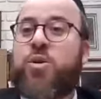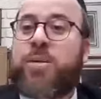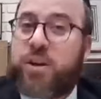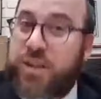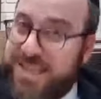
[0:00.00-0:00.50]
you
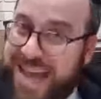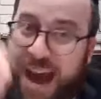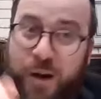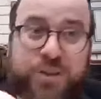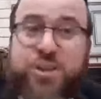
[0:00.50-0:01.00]
want to
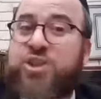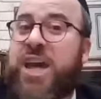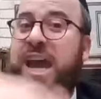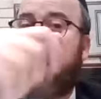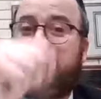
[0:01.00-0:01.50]
now is your
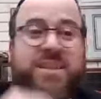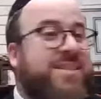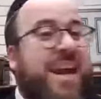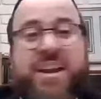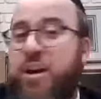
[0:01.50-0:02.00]
chance
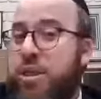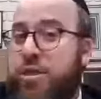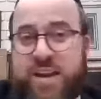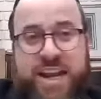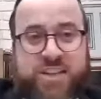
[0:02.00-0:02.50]
it's not here in
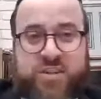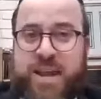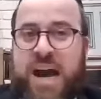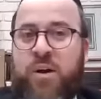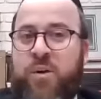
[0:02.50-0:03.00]
three nights from
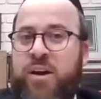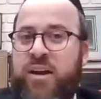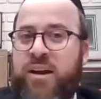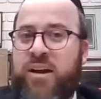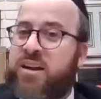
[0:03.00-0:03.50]
now
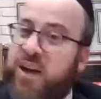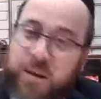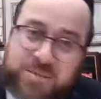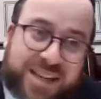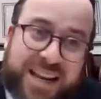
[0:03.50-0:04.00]

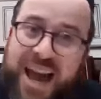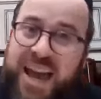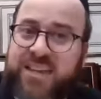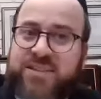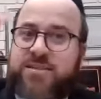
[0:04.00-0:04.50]
come
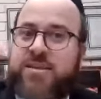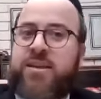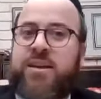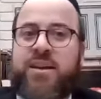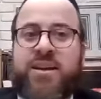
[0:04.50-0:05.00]
tonight
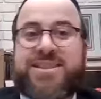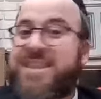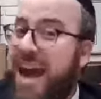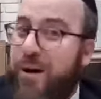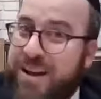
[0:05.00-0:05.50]
it's
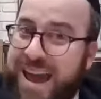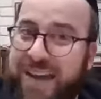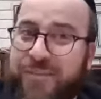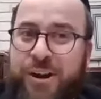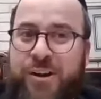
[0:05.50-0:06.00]
now or
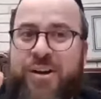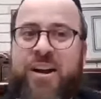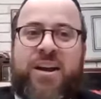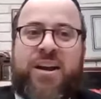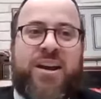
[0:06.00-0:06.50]

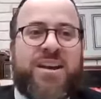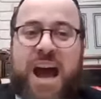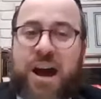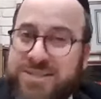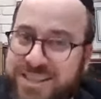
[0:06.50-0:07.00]
never
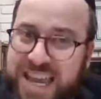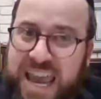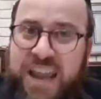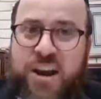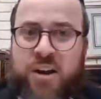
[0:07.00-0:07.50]
now is a
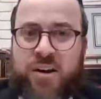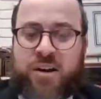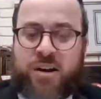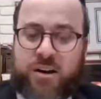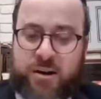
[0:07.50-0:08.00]
seder